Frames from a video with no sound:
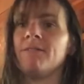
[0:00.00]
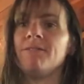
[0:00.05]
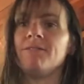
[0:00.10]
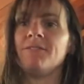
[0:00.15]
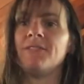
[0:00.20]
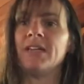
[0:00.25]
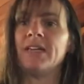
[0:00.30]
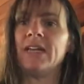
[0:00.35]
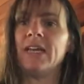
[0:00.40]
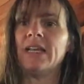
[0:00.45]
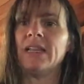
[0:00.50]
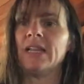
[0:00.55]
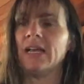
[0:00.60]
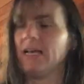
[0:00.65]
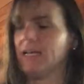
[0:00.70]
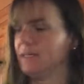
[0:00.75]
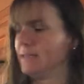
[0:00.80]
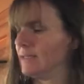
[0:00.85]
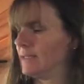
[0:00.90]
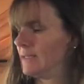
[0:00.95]

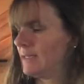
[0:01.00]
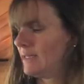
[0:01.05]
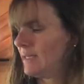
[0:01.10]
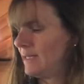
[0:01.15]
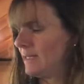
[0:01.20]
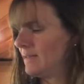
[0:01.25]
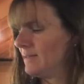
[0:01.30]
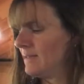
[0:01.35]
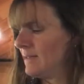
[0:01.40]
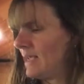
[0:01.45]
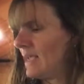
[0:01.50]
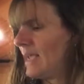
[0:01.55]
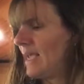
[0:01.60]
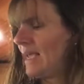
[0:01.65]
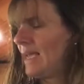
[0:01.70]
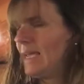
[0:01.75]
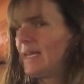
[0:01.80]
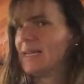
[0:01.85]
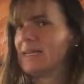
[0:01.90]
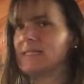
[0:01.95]
vanilla,
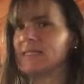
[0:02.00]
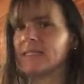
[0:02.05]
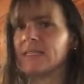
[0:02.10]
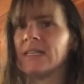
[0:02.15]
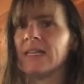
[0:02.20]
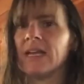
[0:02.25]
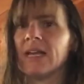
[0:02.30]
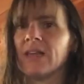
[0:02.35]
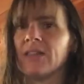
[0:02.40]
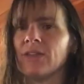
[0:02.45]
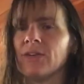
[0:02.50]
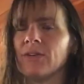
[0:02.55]
and the other